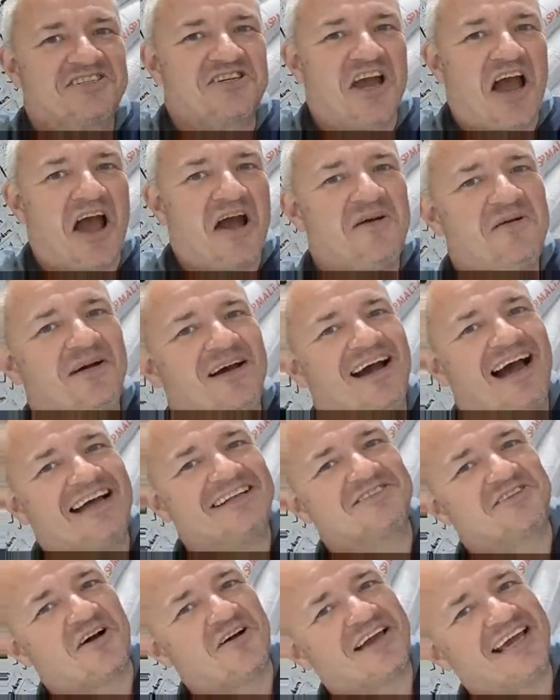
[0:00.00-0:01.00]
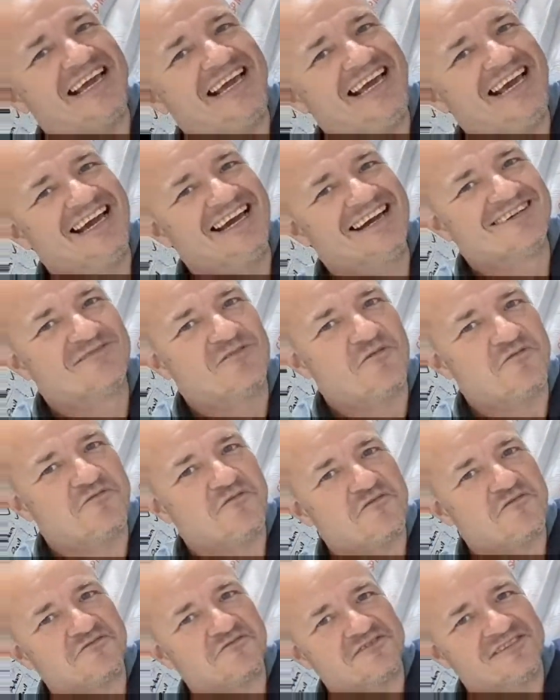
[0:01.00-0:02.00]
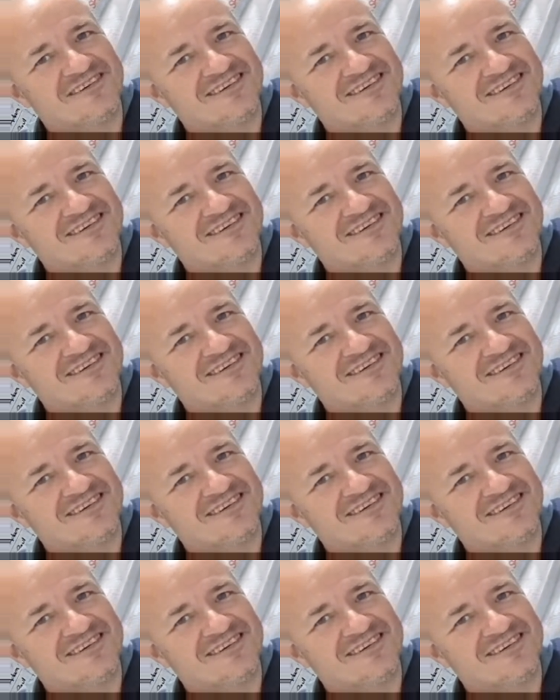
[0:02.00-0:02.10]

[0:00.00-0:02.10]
Joe and Doggy. Woof woof.